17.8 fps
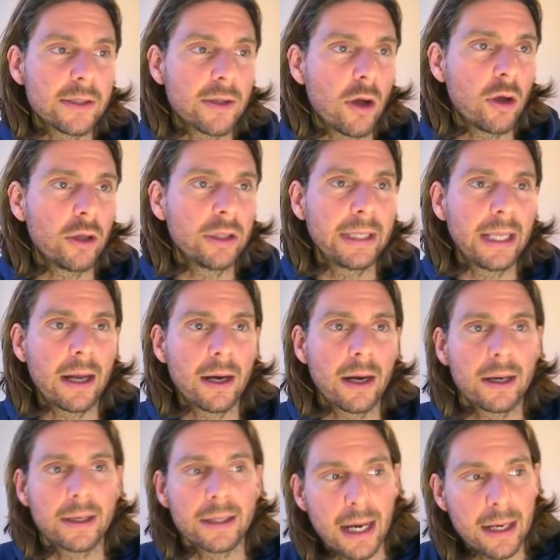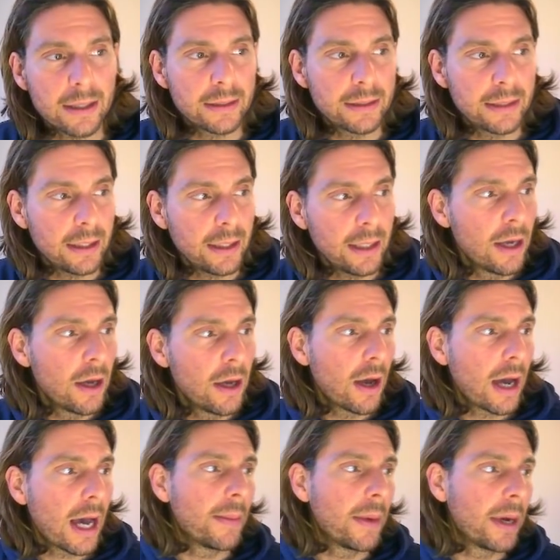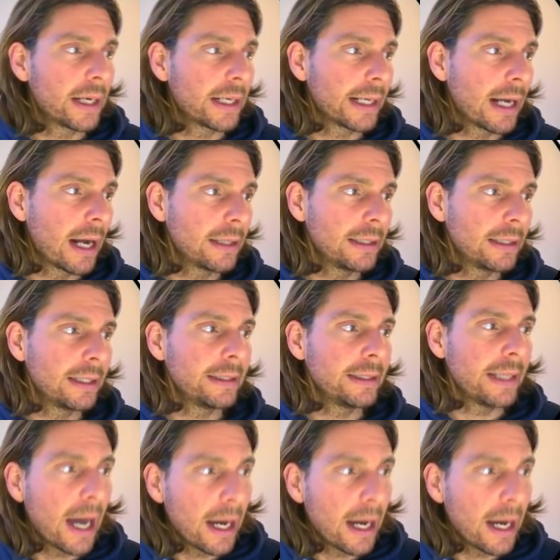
on their rarity regarding the